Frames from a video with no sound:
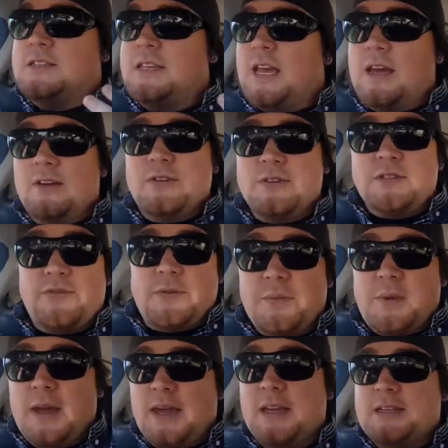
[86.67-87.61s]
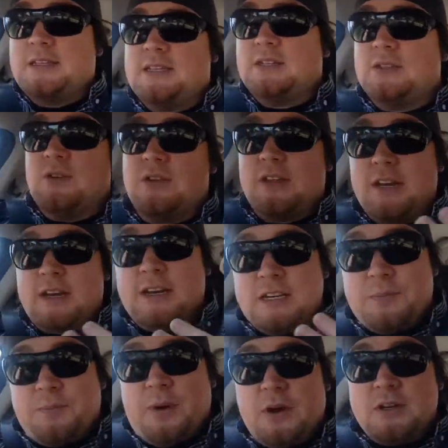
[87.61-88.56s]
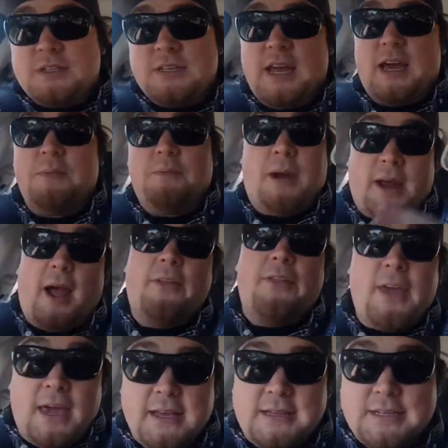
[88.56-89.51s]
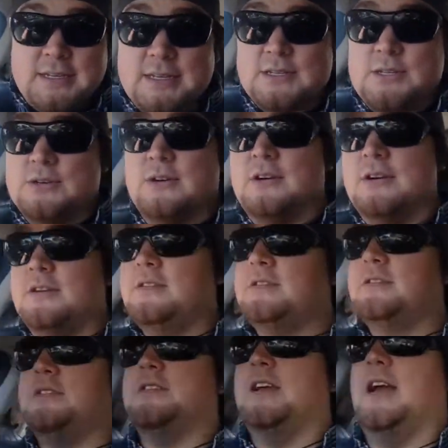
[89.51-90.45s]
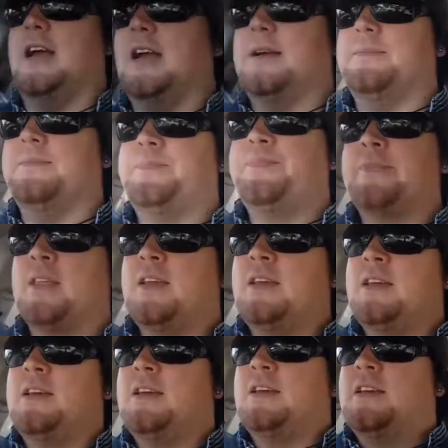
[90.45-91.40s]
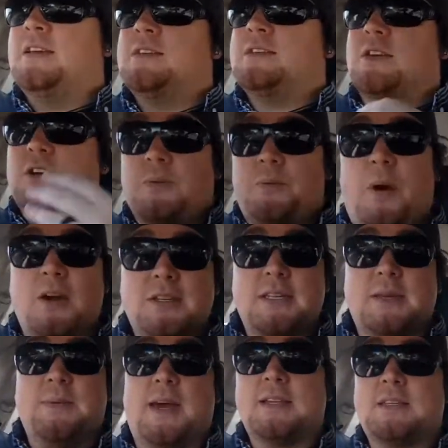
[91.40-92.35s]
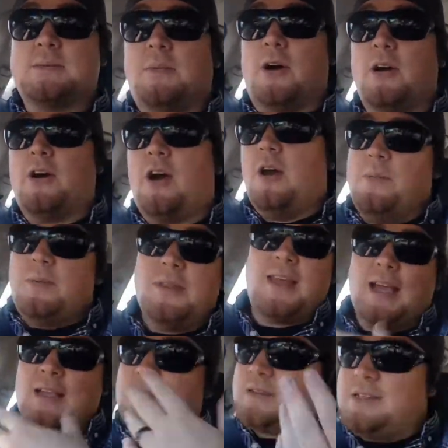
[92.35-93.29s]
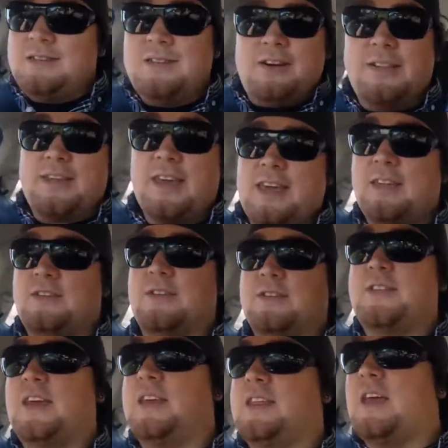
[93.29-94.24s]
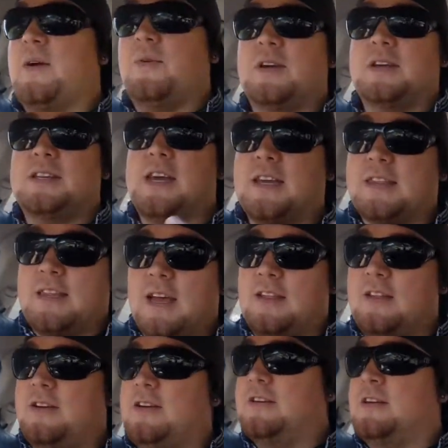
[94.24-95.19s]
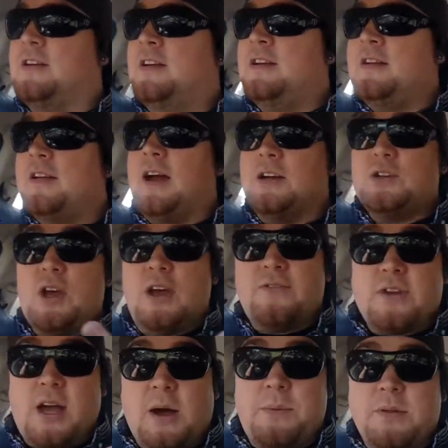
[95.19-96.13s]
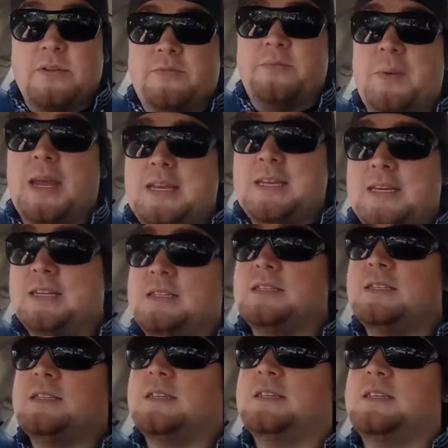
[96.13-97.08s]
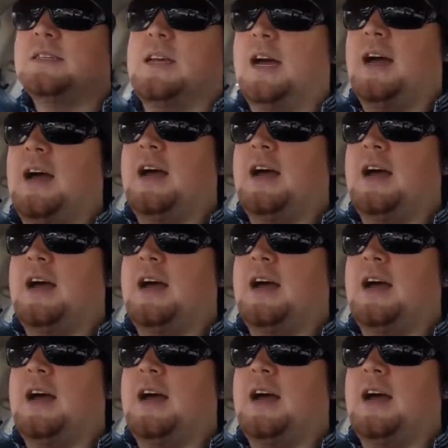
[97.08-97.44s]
sales from my Etsy store that I need to post out. My other Etsy store. So I'm going to post them out tomorrow, but that's neither here nor there. That won't take that long. I do have a couple of meetings.